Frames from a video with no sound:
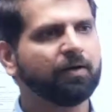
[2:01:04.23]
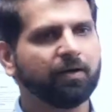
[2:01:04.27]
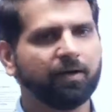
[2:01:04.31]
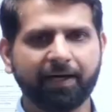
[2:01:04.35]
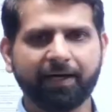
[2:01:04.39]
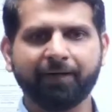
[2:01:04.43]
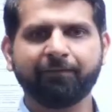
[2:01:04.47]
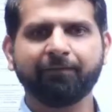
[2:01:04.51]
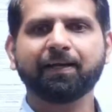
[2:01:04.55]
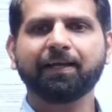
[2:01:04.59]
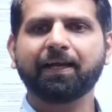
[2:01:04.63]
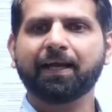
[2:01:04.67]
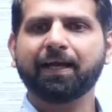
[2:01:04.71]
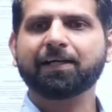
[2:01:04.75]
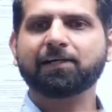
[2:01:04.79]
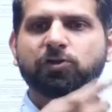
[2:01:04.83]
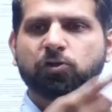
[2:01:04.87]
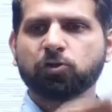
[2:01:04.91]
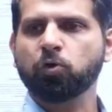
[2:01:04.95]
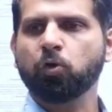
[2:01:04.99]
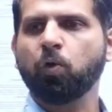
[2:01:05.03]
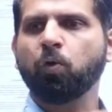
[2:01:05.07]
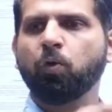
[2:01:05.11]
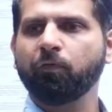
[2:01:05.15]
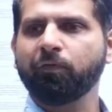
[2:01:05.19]
it will collect
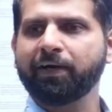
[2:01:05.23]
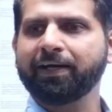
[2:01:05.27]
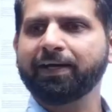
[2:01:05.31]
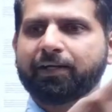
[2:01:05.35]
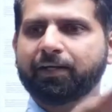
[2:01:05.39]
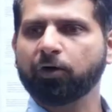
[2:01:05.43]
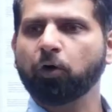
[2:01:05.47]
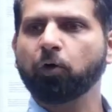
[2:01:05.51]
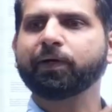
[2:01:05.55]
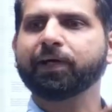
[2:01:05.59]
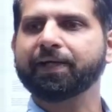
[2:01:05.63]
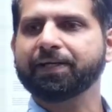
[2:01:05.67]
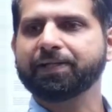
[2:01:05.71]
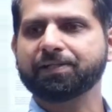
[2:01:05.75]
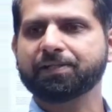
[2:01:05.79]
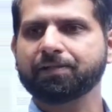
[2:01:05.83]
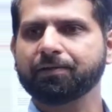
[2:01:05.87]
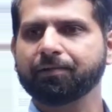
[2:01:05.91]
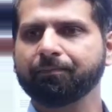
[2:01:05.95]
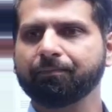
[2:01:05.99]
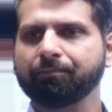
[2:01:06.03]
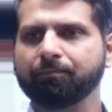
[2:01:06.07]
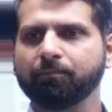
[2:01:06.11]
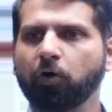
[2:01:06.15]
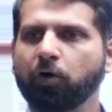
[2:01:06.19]
snow when it rotates.
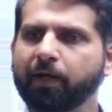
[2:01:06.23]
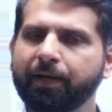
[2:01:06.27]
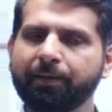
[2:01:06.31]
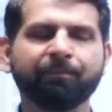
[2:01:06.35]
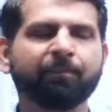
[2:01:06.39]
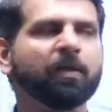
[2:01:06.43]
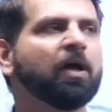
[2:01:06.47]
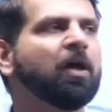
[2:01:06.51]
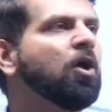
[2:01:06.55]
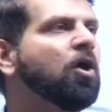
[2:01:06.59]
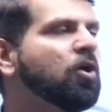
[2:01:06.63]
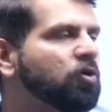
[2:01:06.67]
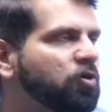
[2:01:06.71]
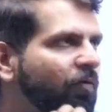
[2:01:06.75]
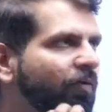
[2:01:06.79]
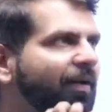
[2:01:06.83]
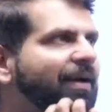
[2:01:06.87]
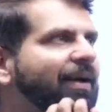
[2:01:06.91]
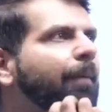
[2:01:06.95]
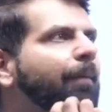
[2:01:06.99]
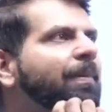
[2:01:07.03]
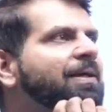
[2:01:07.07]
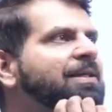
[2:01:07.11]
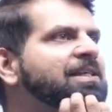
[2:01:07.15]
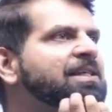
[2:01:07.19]
Okay. So what
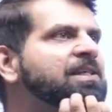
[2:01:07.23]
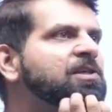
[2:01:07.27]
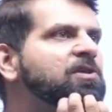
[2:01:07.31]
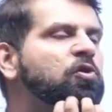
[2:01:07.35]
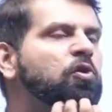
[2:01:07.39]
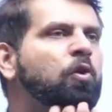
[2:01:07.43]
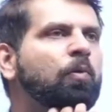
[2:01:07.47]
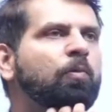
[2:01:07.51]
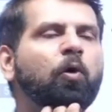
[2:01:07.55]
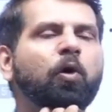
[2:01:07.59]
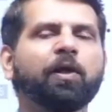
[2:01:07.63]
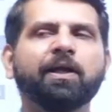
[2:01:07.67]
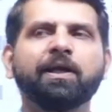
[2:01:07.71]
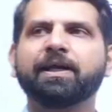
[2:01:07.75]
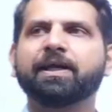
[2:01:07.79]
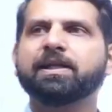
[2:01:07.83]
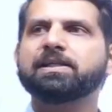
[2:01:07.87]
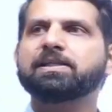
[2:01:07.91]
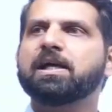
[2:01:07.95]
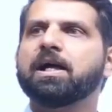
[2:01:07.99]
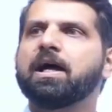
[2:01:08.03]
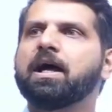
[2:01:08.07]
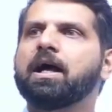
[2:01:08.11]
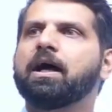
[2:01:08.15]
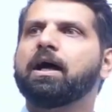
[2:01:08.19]
happens in snowballing is,
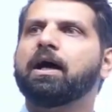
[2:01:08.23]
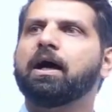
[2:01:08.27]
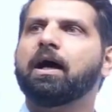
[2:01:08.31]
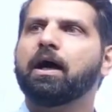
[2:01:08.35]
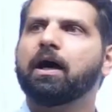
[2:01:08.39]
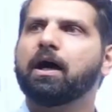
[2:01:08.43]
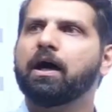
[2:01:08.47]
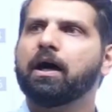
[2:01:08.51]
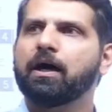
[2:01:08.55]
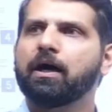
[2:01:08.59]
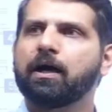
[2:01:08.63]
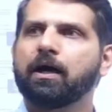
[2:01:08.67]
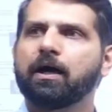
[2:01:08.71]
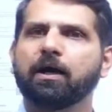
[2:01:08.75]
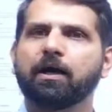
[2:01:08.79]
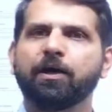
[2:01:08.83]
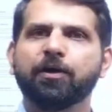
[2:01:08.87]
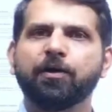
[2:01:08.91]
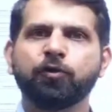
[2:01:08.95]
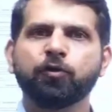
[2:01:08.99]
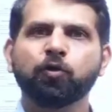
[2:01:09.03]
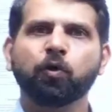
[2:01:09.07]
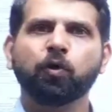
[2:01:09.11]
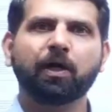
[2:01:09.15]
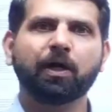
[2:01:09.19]

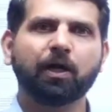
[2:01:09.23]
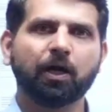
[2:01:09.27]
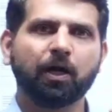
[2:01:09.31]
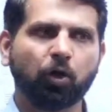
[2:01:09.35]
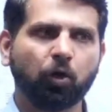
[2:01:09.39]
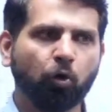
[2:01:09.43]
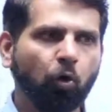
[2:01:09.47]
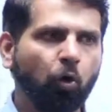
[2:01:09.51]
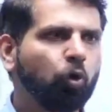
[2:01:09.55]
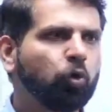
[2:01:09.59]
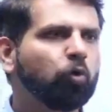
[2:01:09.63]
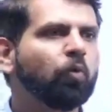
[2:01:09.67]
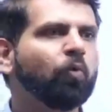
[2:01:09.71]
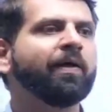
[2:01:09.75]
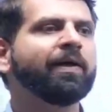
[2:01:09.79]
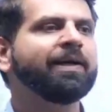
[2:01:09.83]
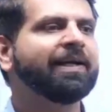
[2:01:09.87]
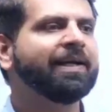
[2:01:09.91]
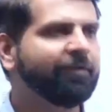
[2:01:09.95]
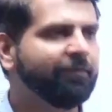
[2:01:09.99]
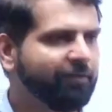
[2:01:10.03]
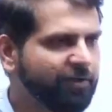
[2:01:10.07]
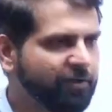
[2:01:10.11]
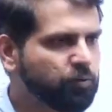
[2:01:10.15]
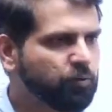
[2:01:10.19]
you go to one
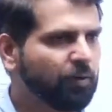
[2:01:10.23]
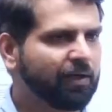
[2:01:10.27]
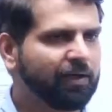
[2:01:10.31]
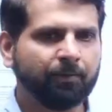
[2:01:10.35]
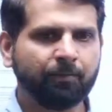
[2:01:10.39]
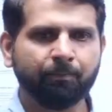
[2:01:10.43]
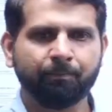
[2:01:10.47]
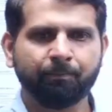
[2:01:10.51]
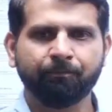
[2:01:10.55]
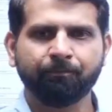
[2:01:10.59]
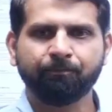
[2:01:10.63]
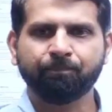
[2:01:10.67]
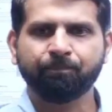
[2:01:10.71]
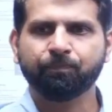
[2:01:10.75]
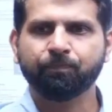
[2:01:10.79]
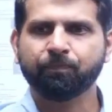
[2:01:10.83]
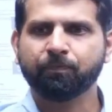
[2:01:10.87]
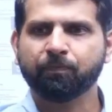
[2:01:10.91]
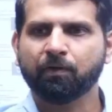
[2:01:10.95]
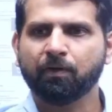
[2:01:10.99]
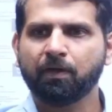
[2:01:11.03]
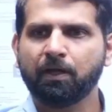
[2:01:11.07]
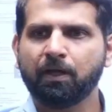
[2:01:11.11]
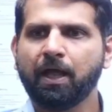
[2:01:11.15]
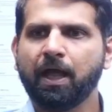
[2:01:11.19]
individual
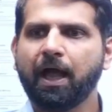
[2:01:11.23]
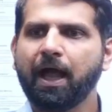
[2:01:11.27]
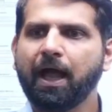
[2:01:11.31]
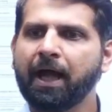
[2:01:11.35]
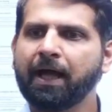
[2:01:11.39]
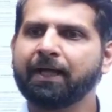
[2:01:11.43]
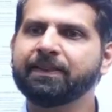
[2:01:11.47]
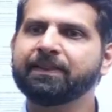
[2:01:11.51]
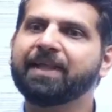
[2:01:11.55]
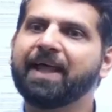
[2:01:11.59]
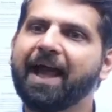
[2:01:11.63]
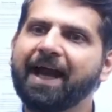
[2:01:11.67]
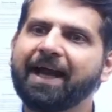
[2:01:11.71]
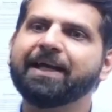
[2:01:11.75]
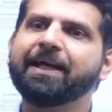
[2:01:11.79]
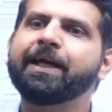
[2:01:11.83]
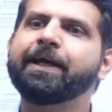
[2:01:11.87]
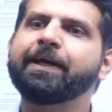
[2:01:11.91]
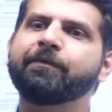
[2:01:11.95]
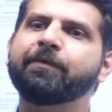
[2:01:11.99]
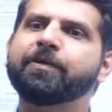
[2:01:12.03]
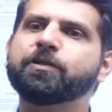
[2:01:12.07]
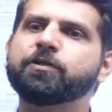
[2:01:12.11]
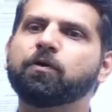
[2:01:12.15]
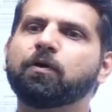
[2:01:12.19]
and that
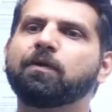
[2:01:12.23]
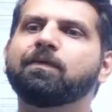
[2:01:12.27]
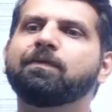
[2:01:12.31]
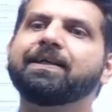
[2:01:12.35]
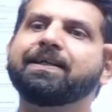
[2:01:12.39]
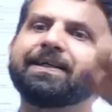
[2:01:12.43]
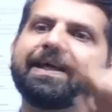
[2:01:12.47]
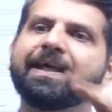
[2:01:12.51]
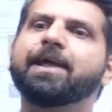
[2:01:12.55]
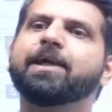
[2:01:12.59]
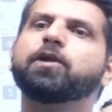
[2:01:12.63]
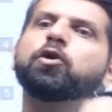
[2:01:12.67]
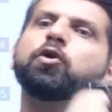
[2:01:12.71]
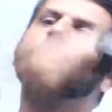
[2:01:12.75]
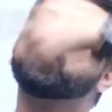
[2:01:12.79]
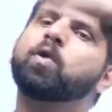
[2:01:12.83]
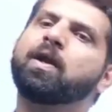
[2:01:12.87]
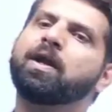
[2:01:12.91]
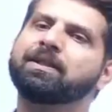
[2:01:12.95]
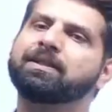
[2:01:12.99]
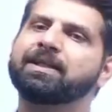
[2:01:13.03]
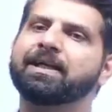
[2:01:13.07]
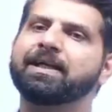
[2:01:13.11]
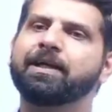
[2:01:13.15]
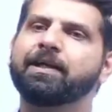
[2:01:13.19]
individual will take you to
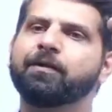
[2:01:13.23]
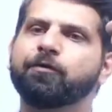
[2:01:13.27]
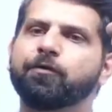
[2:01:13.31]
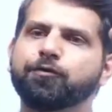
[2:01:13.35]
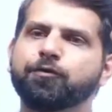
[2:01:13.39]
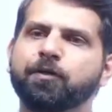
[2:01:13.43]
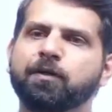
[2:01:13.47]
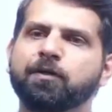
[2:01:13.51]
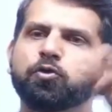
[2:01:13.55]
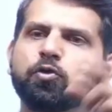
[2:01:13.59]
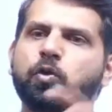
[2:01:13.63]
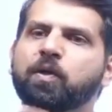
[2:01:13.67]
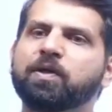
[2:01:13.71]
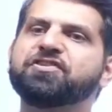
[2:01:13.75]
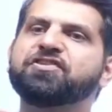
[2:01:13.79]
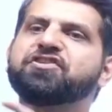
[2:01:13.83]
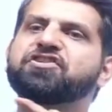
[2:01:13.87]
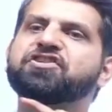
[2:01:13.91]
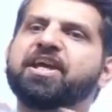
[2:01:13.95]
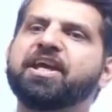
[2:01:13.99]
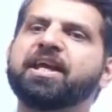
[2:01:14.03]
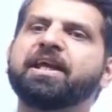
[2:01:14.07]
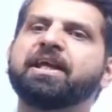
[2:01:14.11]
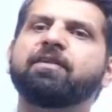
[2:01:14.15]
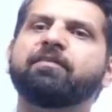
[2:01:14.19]
another individual. So a
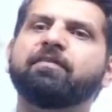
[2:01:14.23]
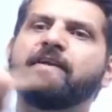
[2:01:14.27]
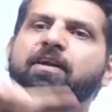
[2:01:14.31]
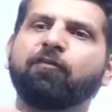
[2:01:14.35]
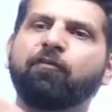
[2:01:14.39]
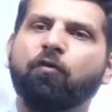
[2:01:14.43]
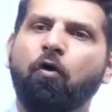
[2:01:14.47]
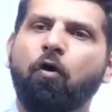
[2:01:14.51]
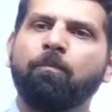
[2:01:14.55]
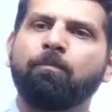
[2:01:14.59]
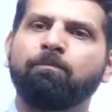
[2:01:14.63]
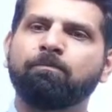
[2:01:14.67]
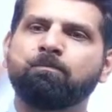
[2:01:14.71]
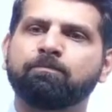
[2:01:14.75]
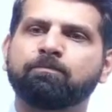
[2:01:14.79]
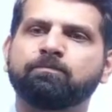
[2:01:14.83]
chain will form.